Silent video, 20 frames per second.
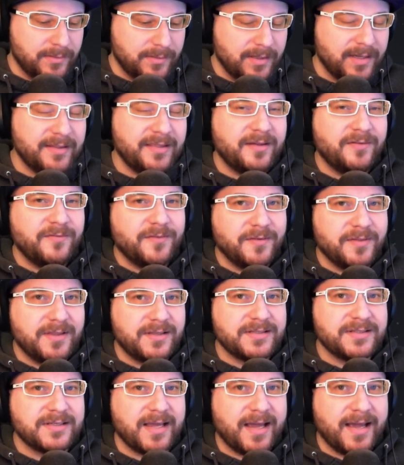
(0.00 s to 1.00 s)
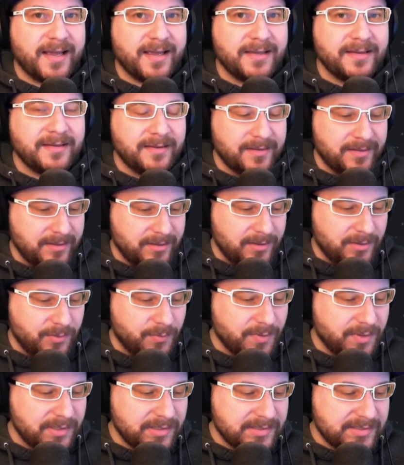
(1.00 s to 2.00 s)
I think for this guy,
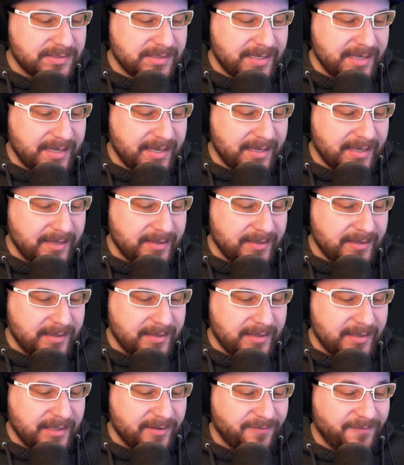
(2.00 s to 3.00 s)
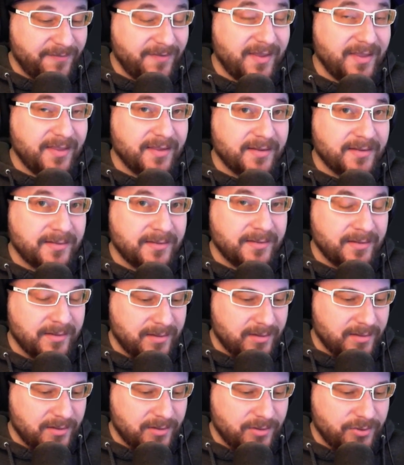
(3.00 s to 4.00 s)
we're going to say a feline
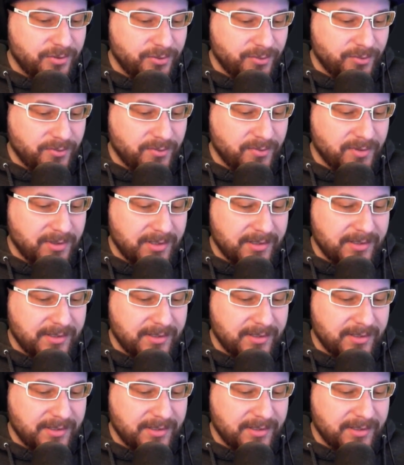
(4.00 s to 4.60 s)
who